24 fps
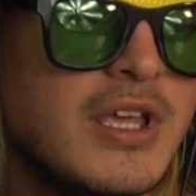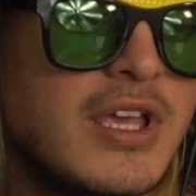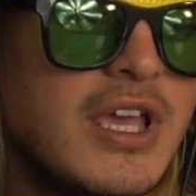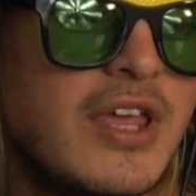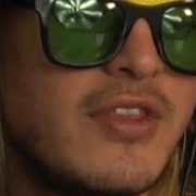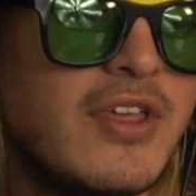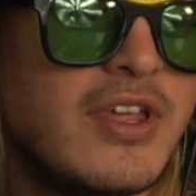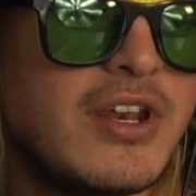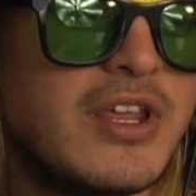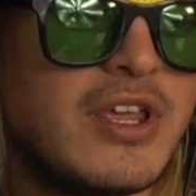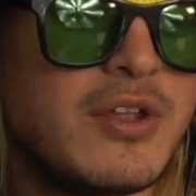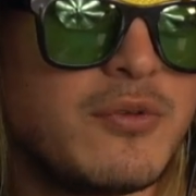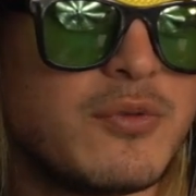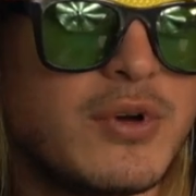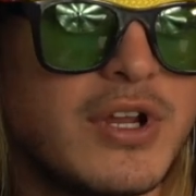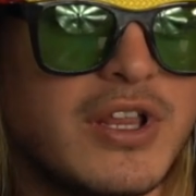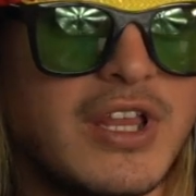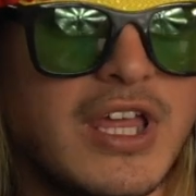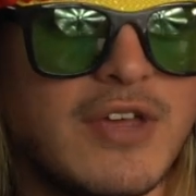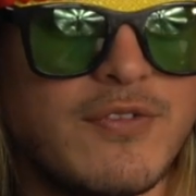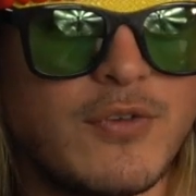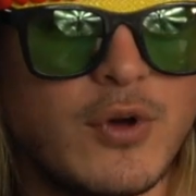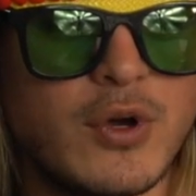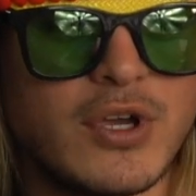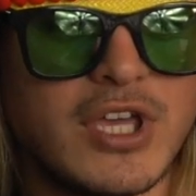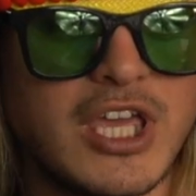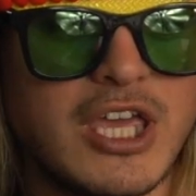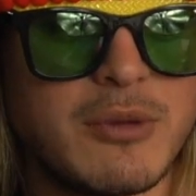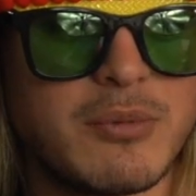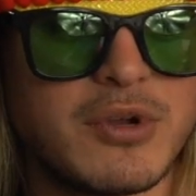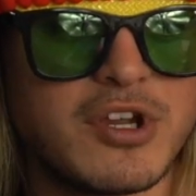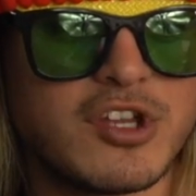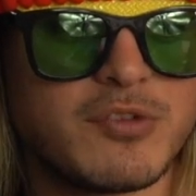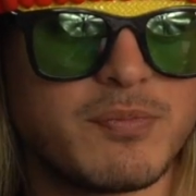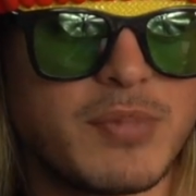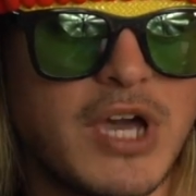And then in real life, OK
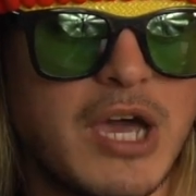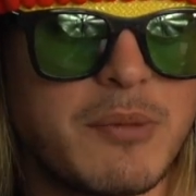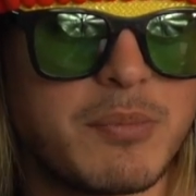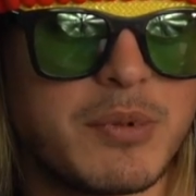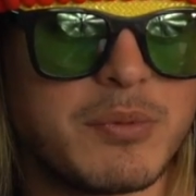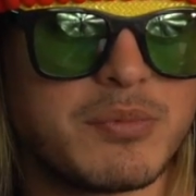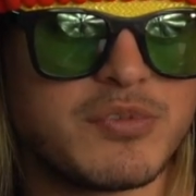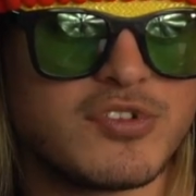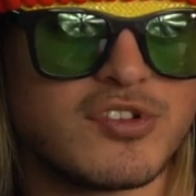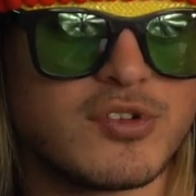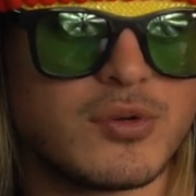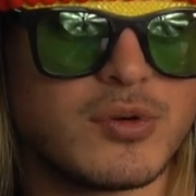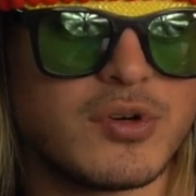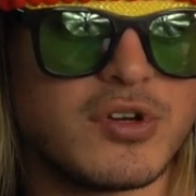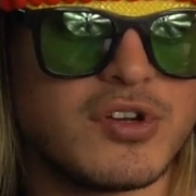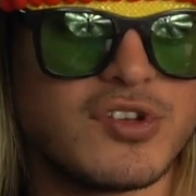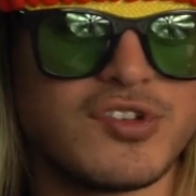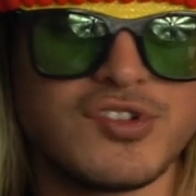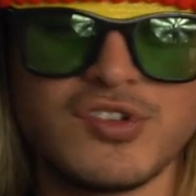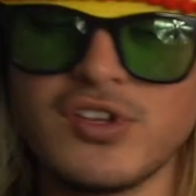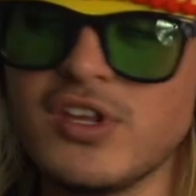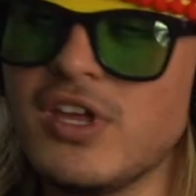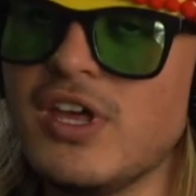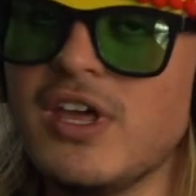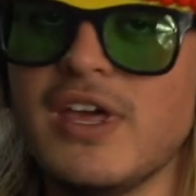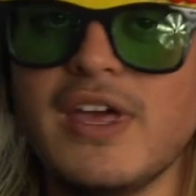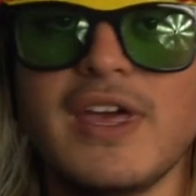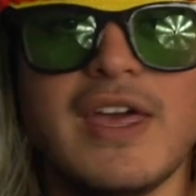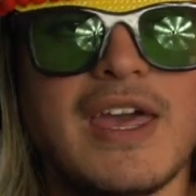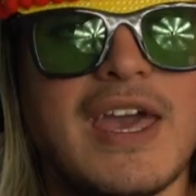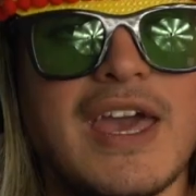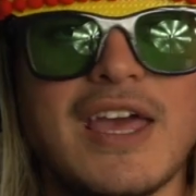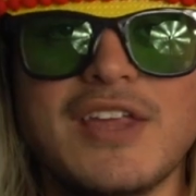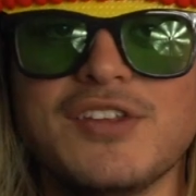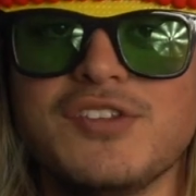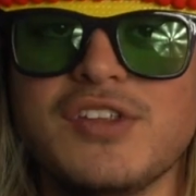Bear has pop-up stores
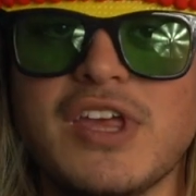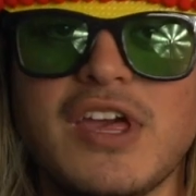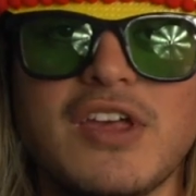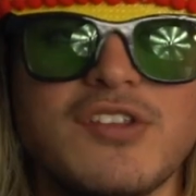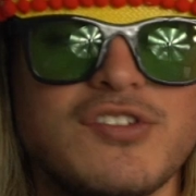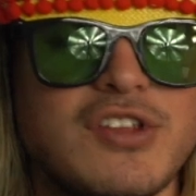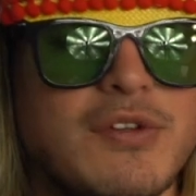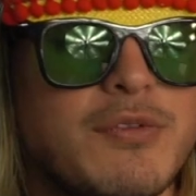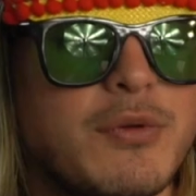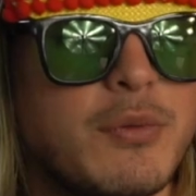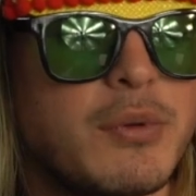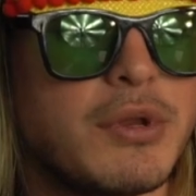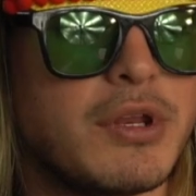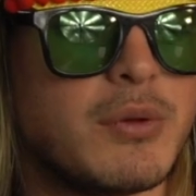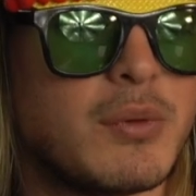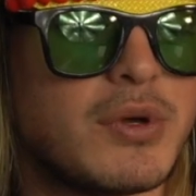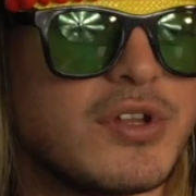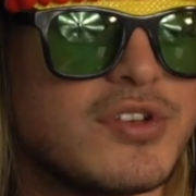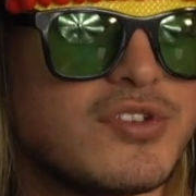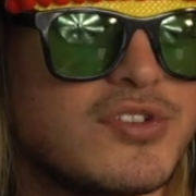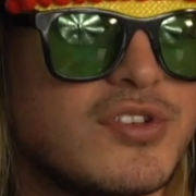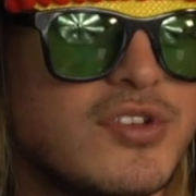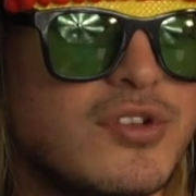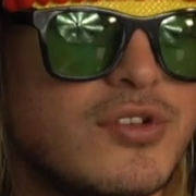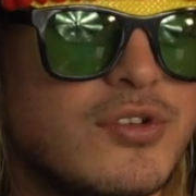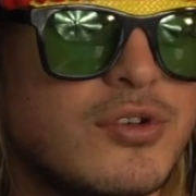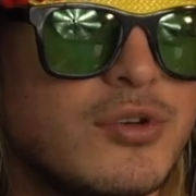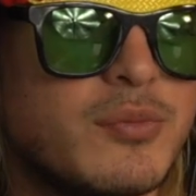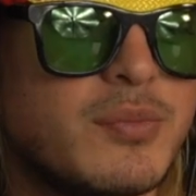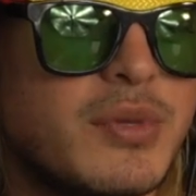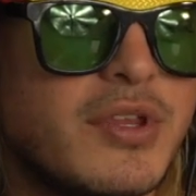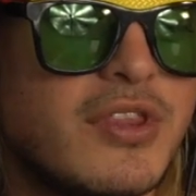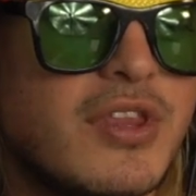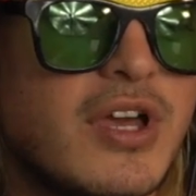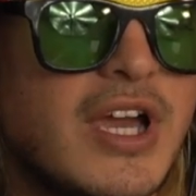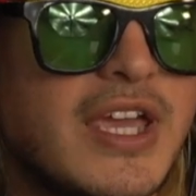as everybody wants to do.
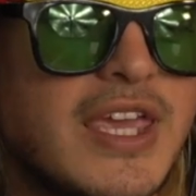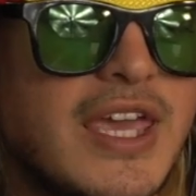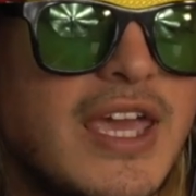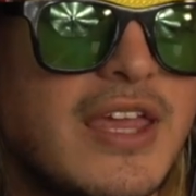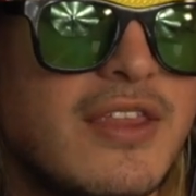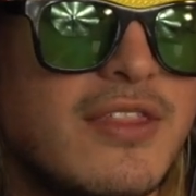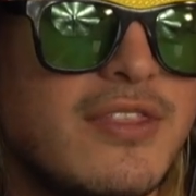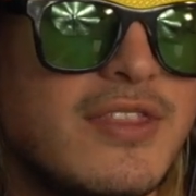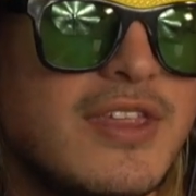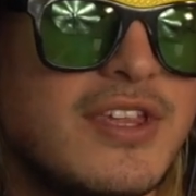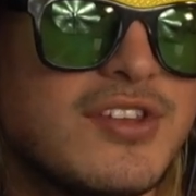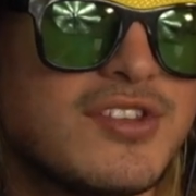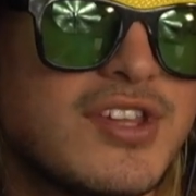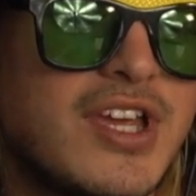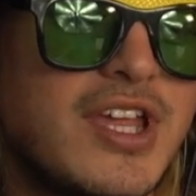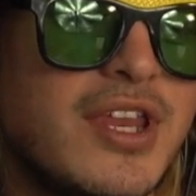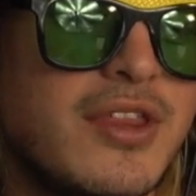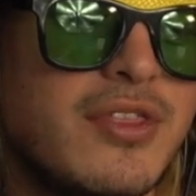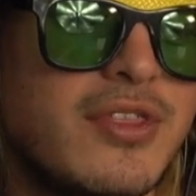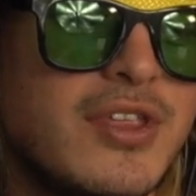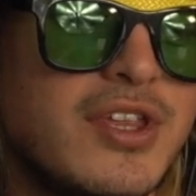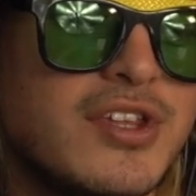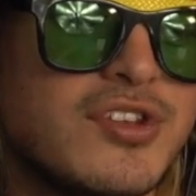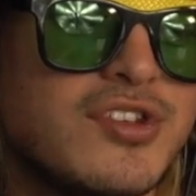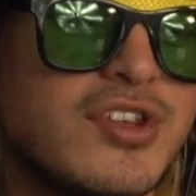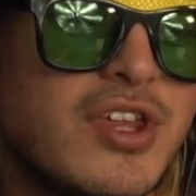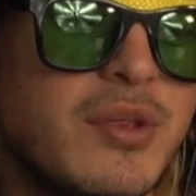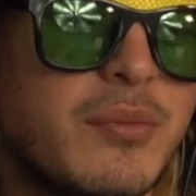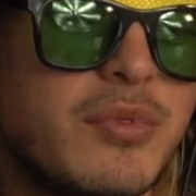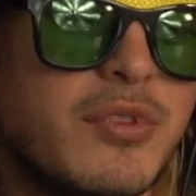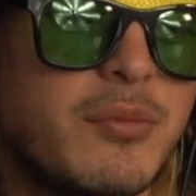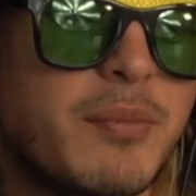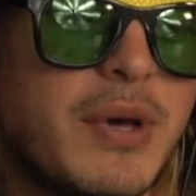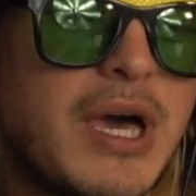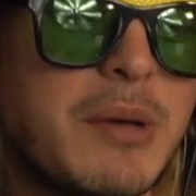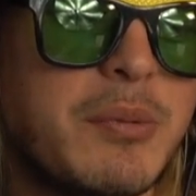But again, these kind of things,
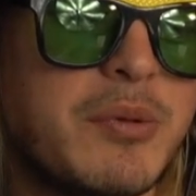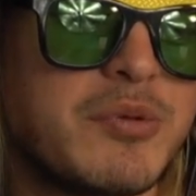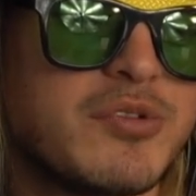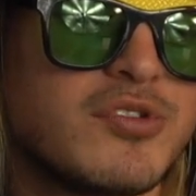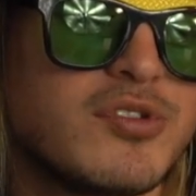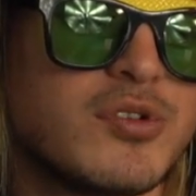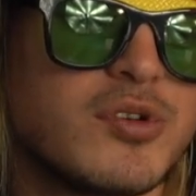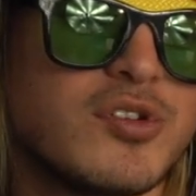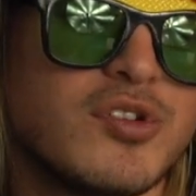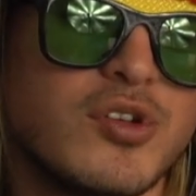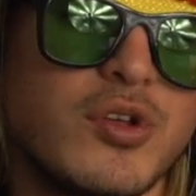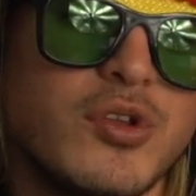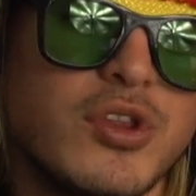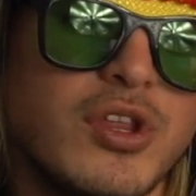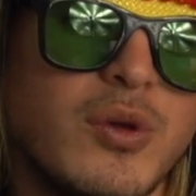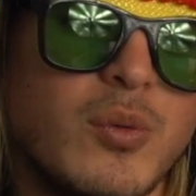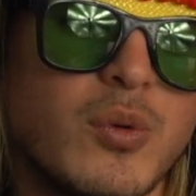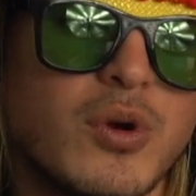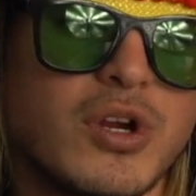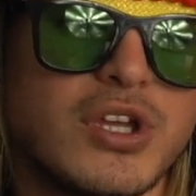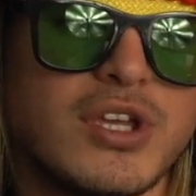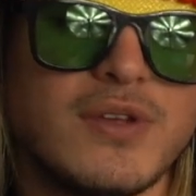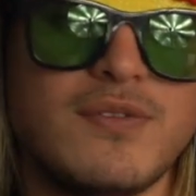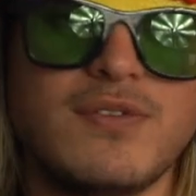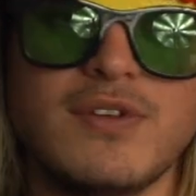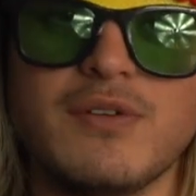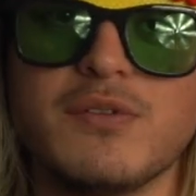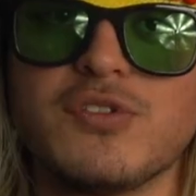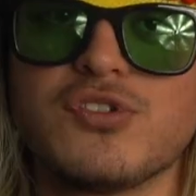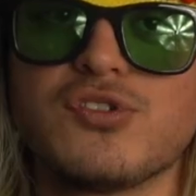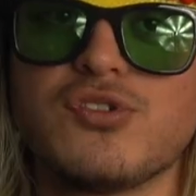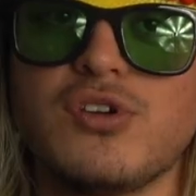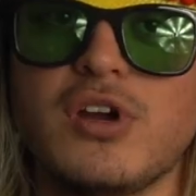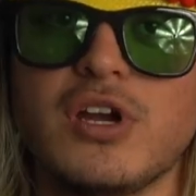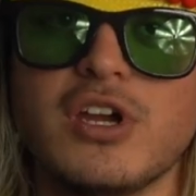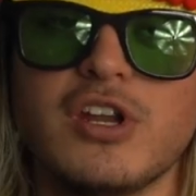that the pop-up stores only work if you have a
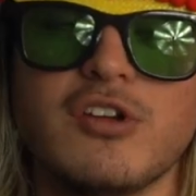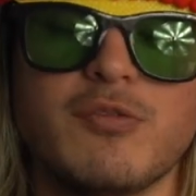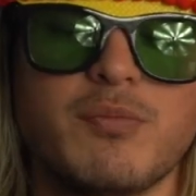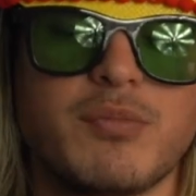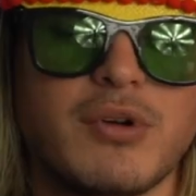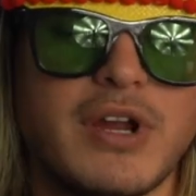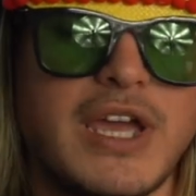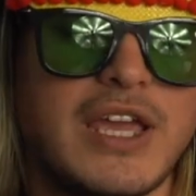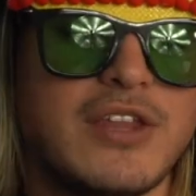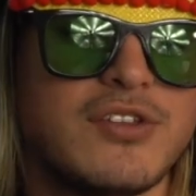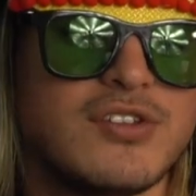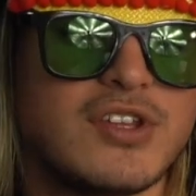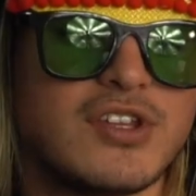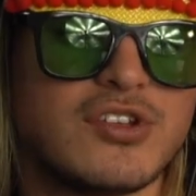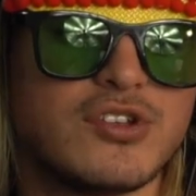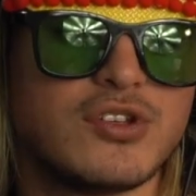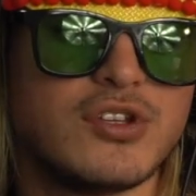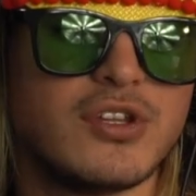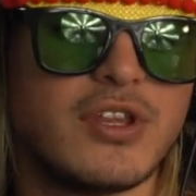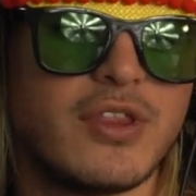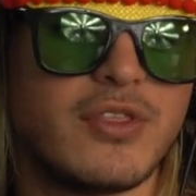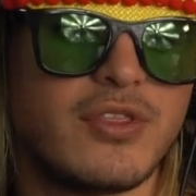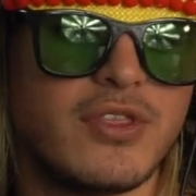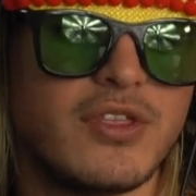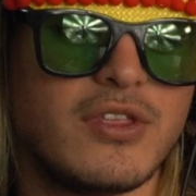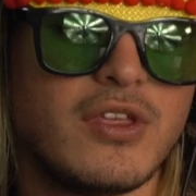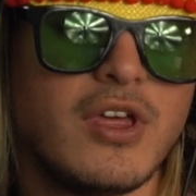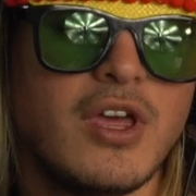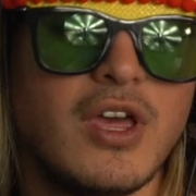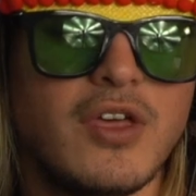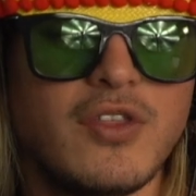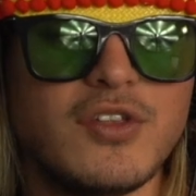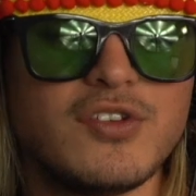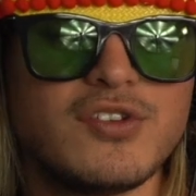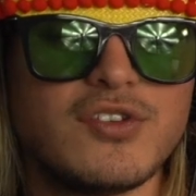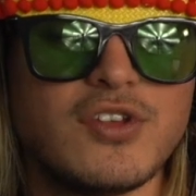strong enough brand. So it's good that
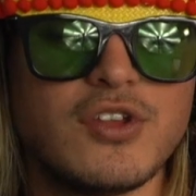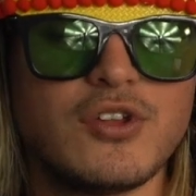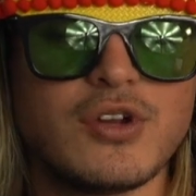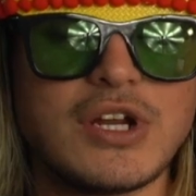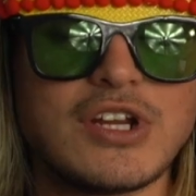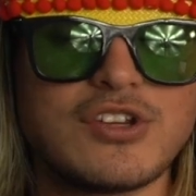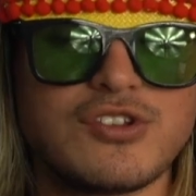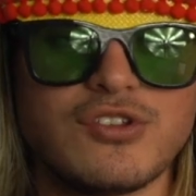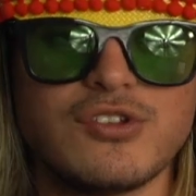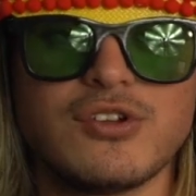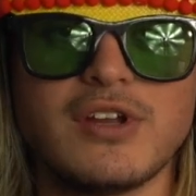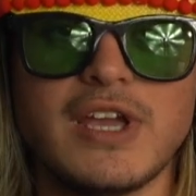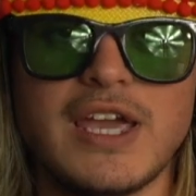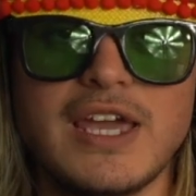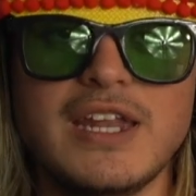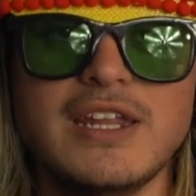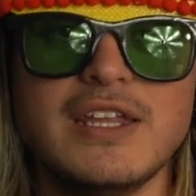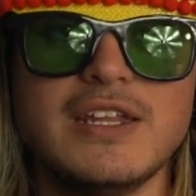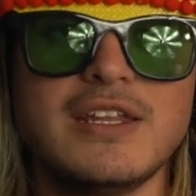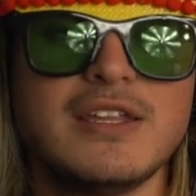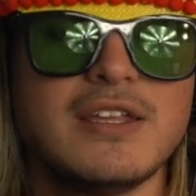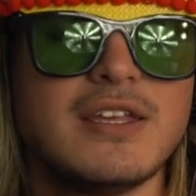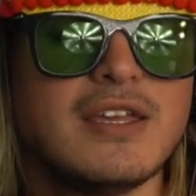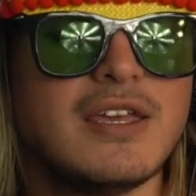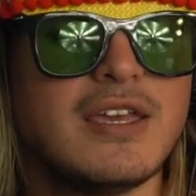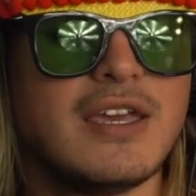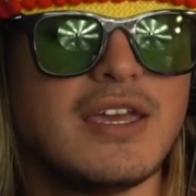this is the direction they're headed.